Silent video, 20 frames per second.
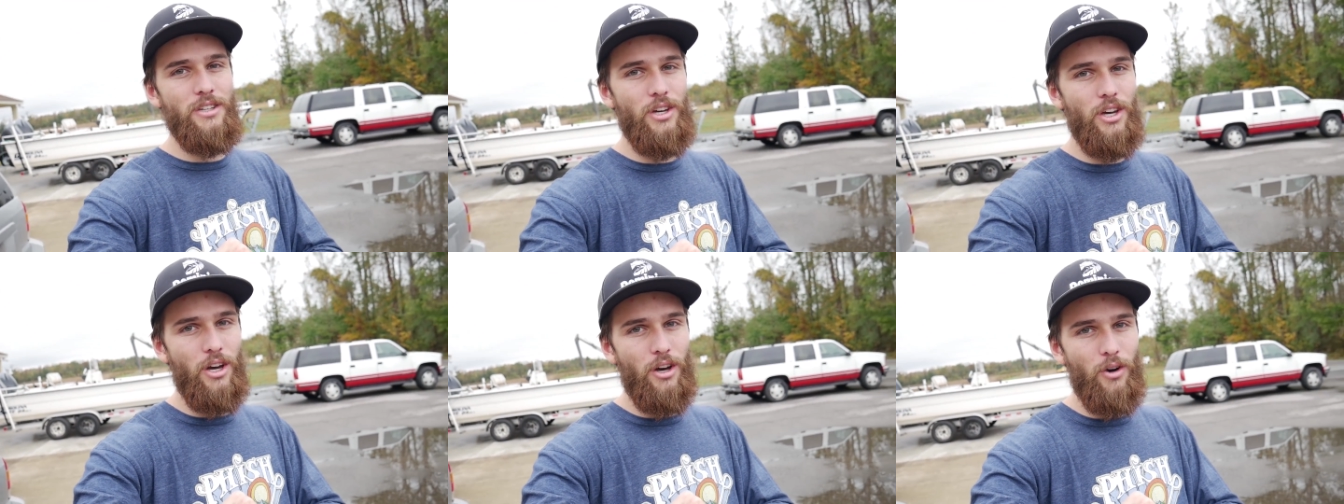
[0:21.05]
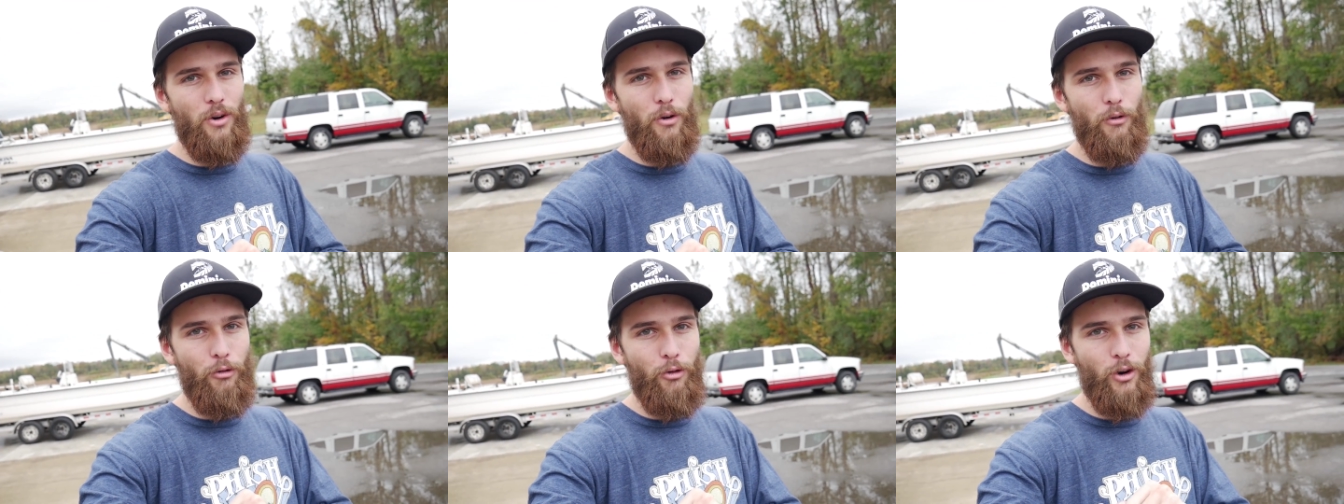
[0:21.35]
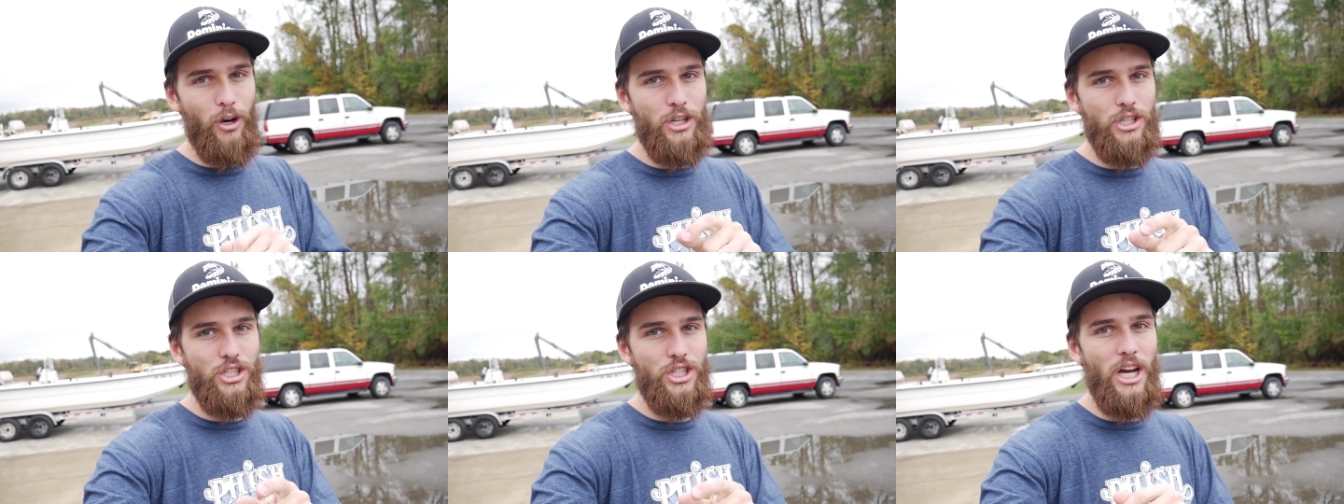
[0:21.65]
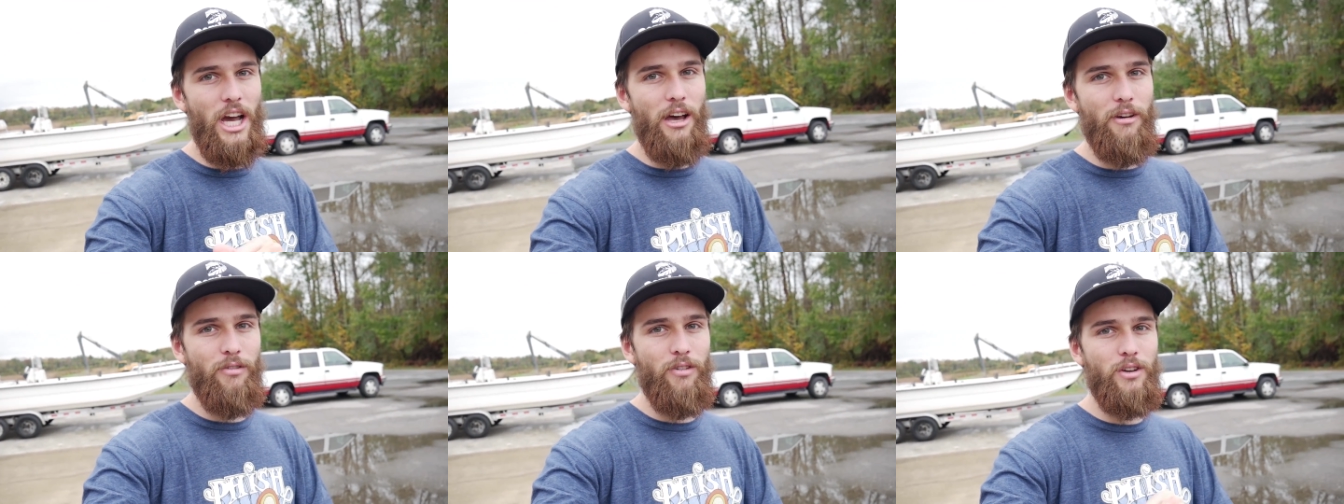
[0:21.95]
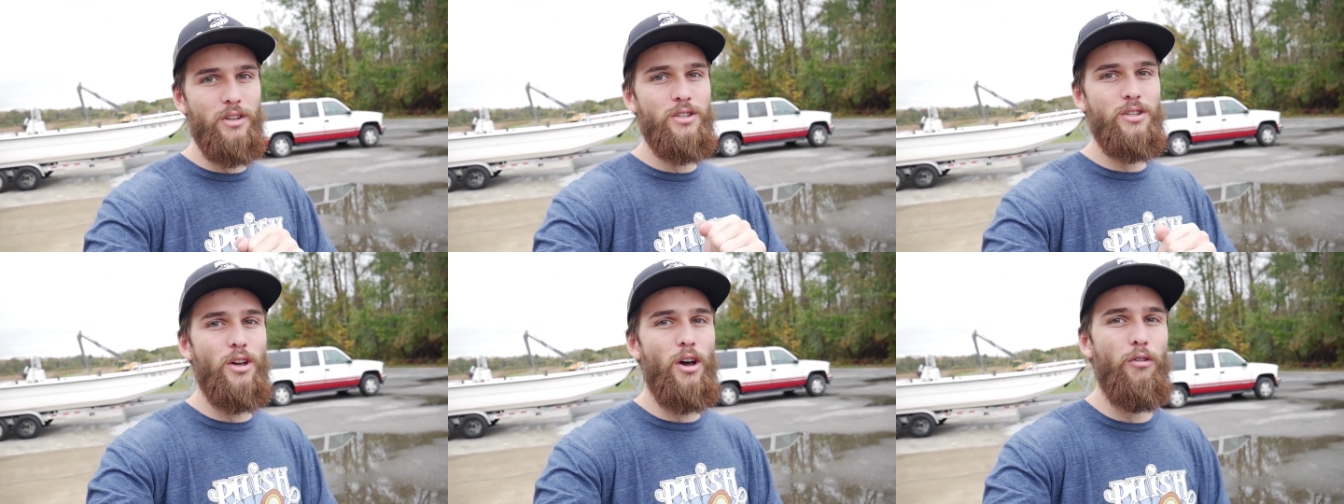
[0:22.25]
ago for a
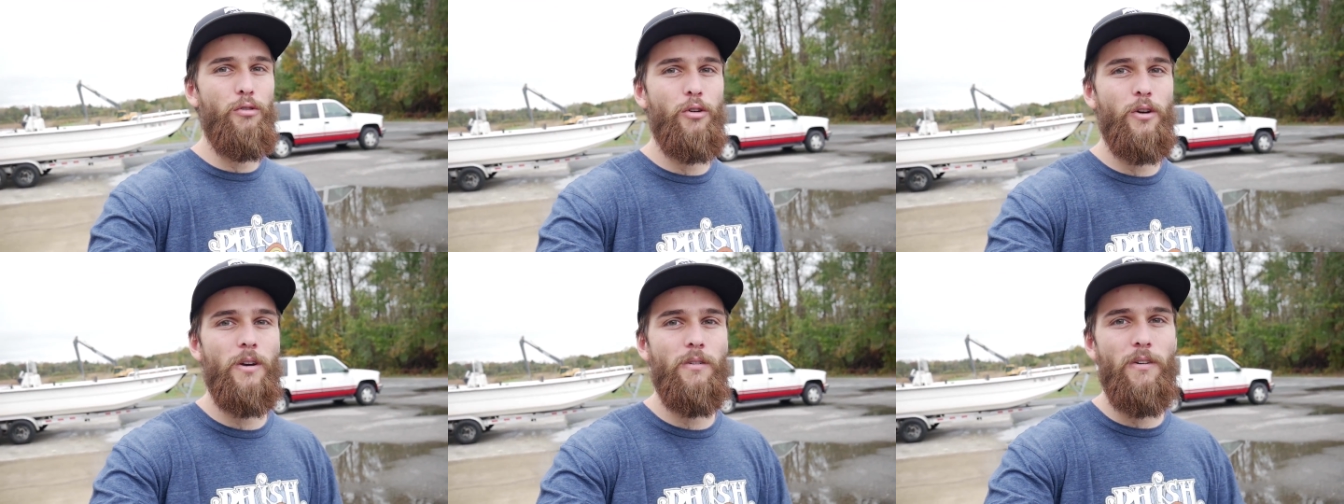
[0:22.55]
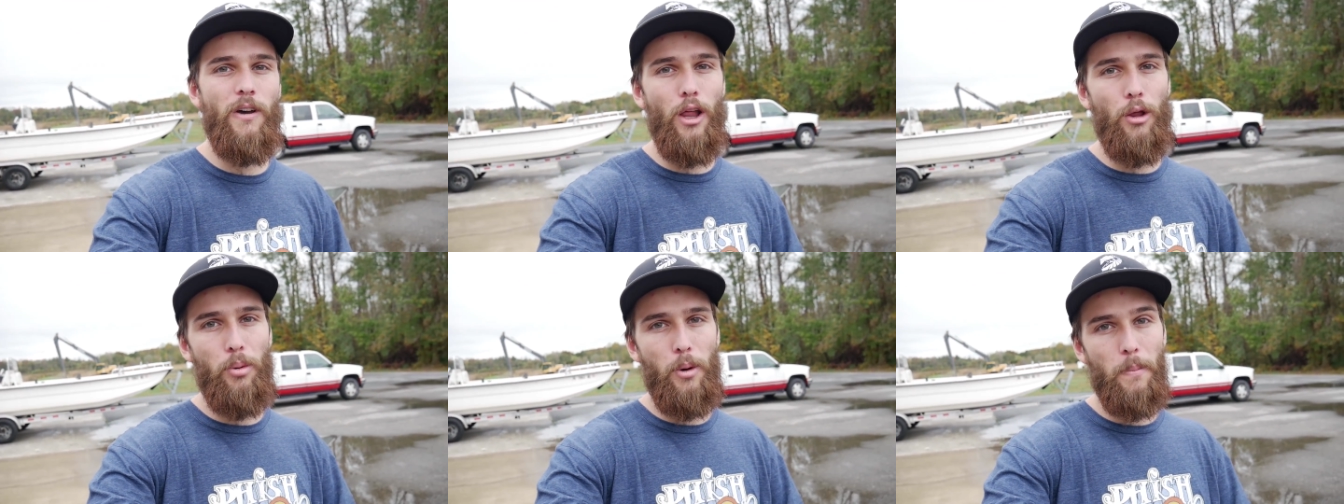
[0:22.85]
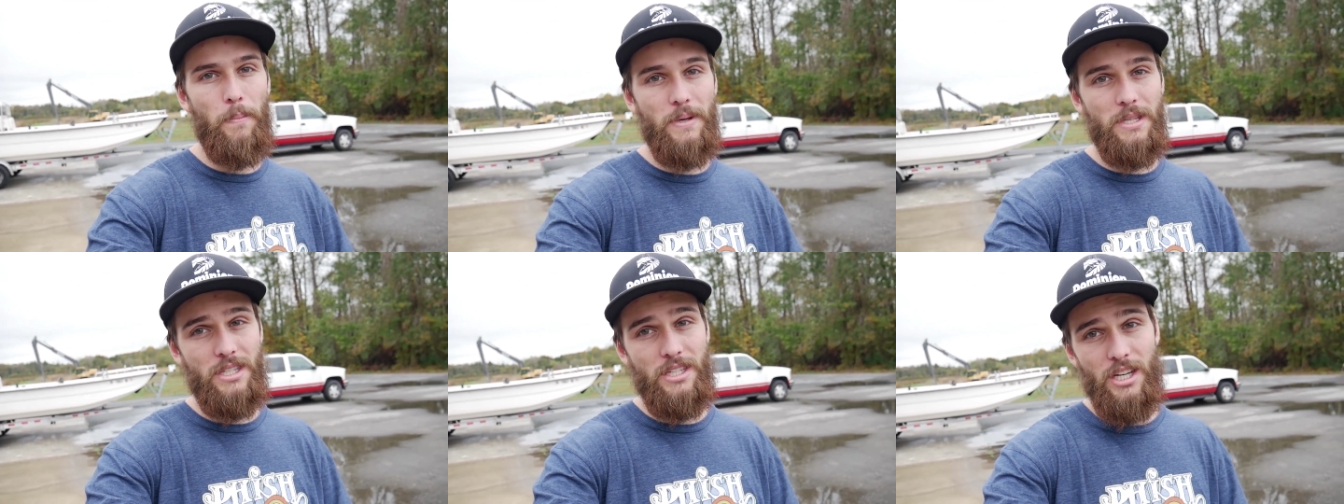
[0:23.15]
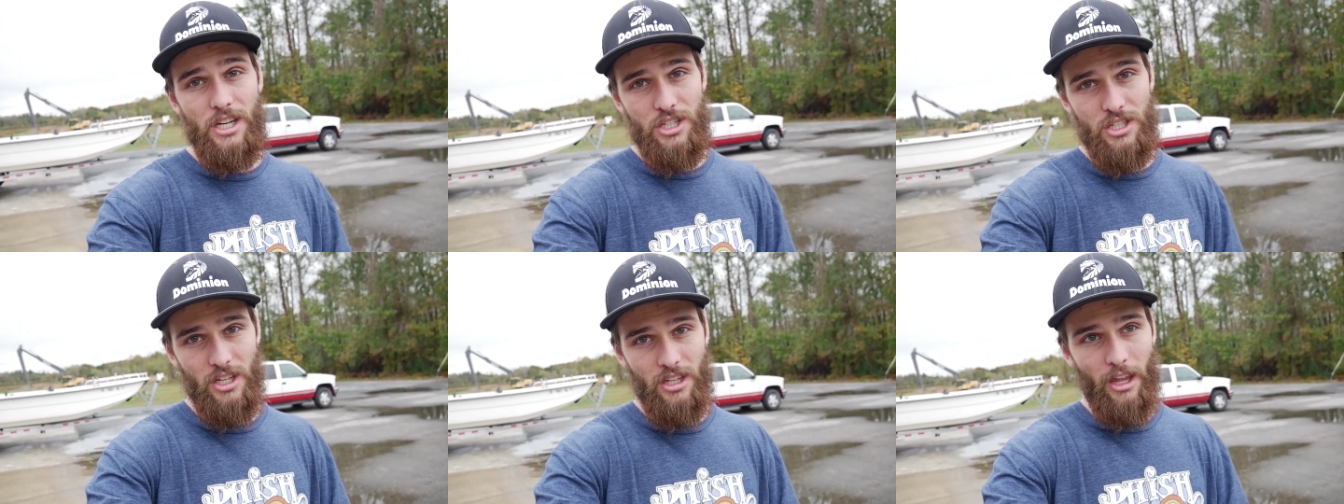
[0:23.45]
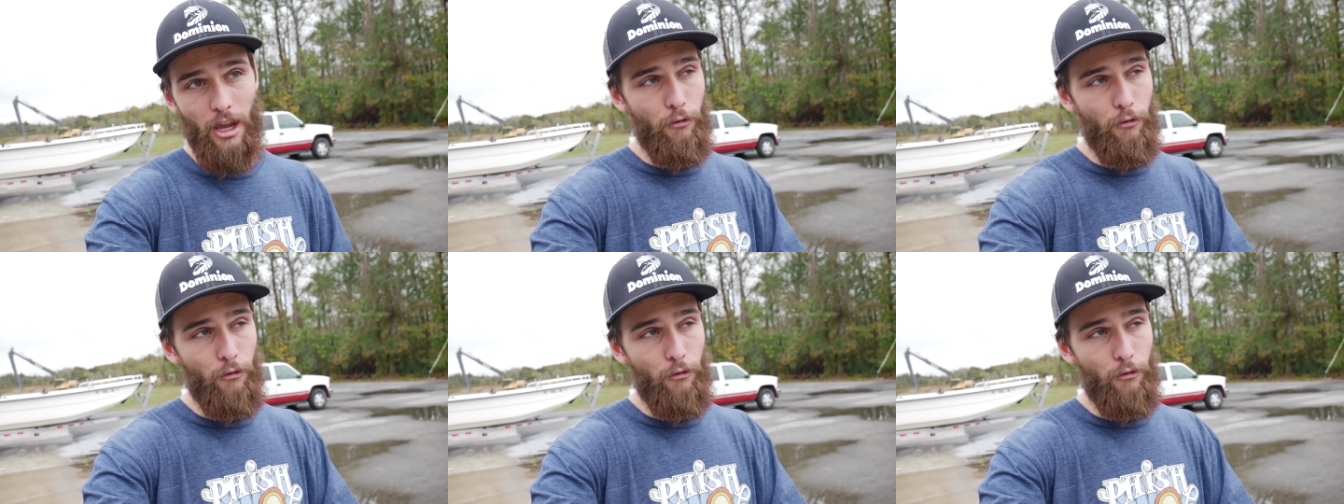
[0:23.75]
Java software developer position,